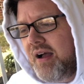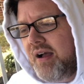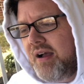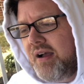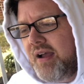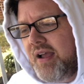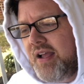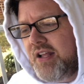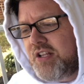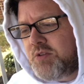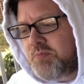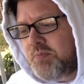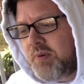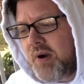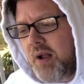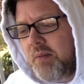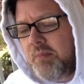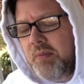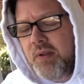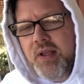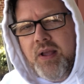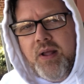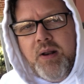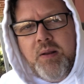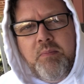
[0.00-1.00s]
It's
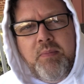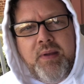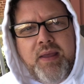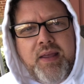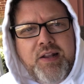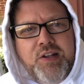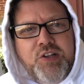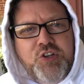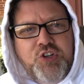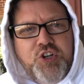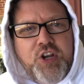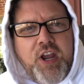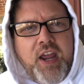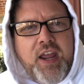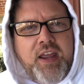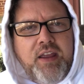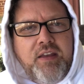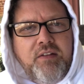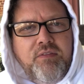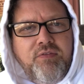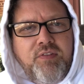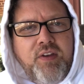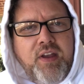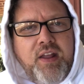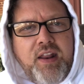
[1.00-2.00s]
probably going to be a jank
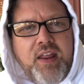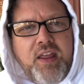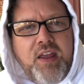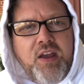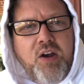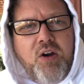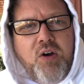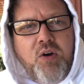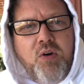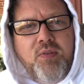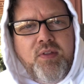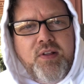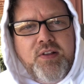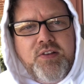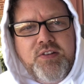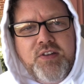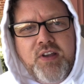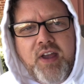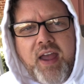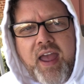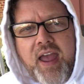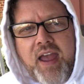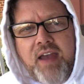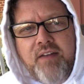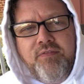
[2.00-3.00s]
video that's a
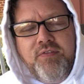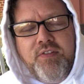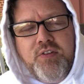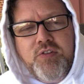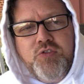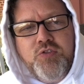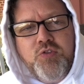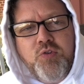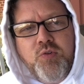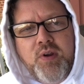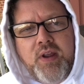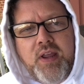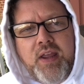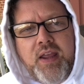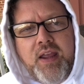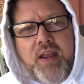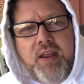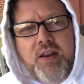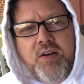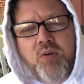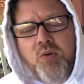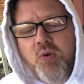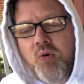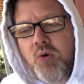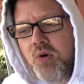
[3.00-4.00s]
half the
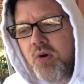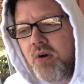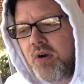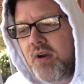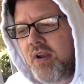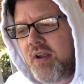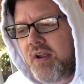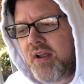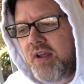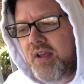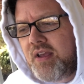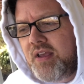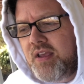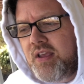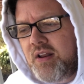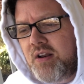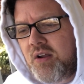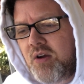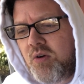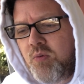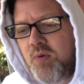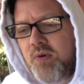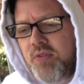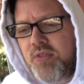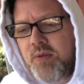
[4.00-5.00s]
screen, or
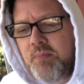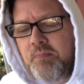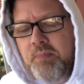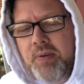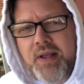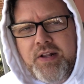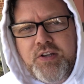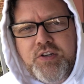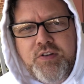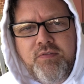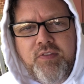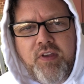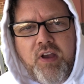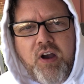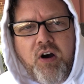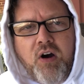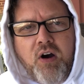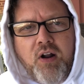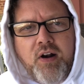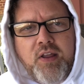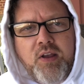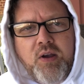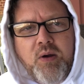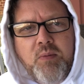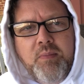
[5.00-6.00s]
with the pitch of the
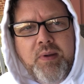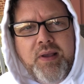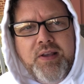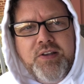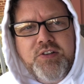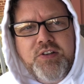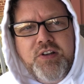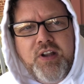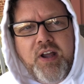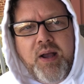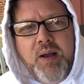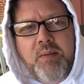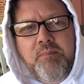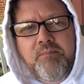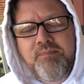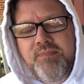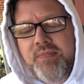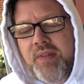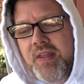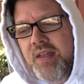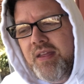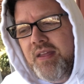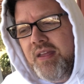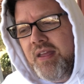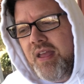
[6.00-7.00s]
audio messed up.
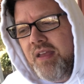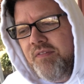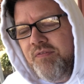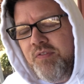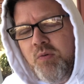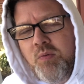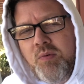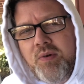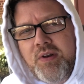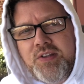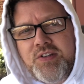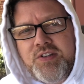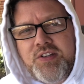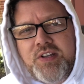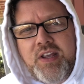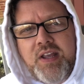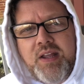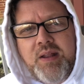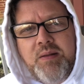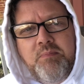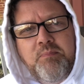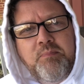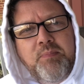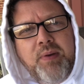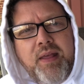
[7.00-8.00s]
If you want to see
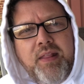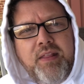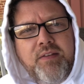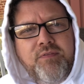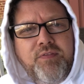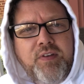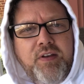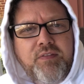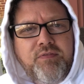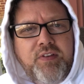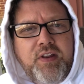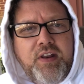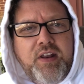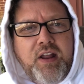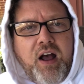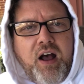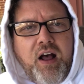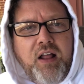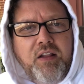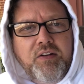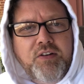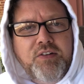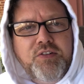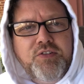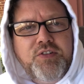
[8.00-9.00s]
it, pay the
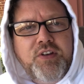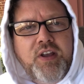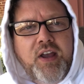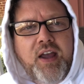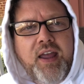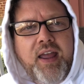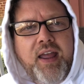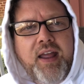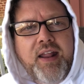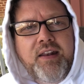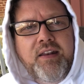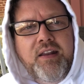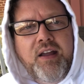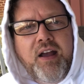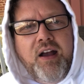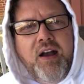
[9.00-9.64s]
$50 and